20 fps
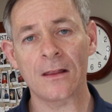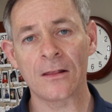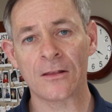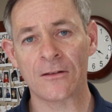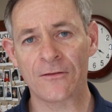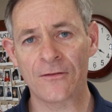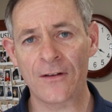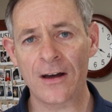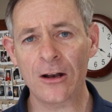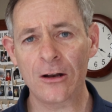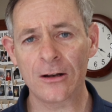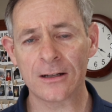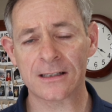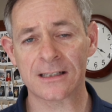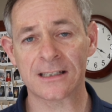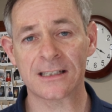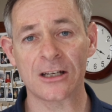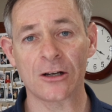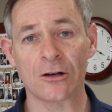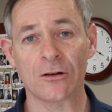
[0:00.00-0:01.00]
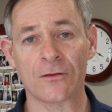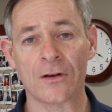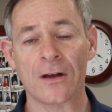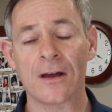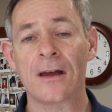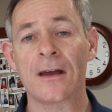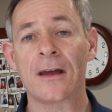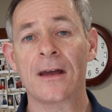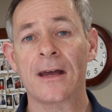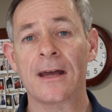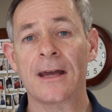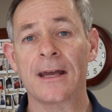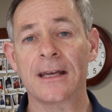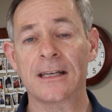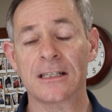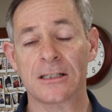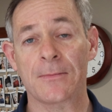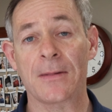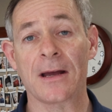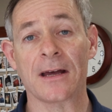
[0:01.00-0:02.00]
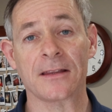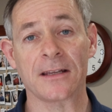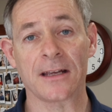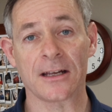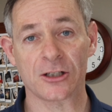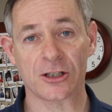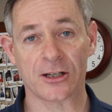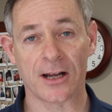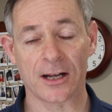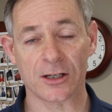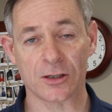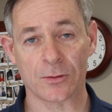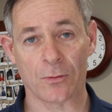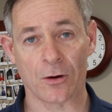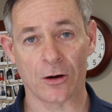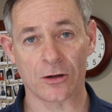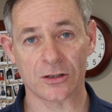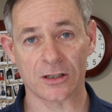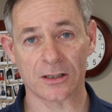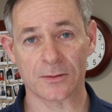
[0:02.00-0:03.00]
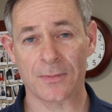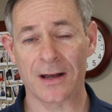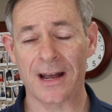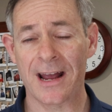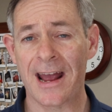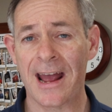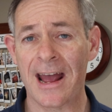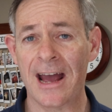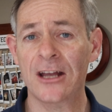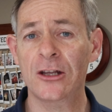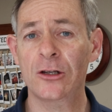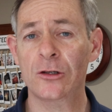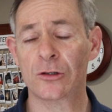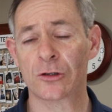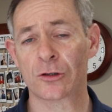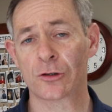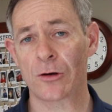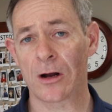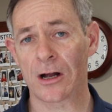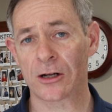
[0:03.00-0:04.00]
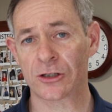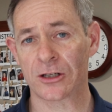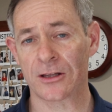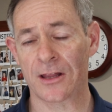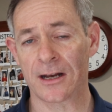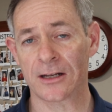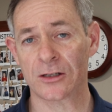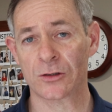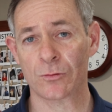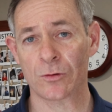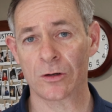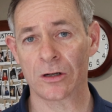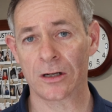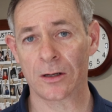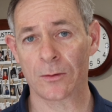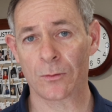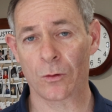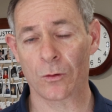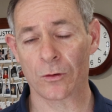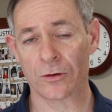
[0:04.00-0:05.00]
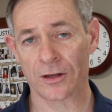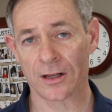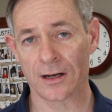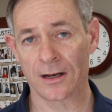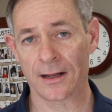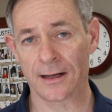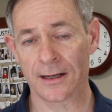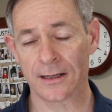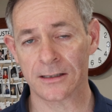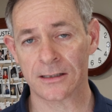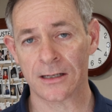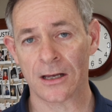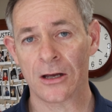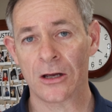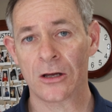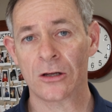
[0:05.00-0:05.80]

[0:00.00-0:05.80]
The funnel itself is about the education process, but how you structure that is really important. That leads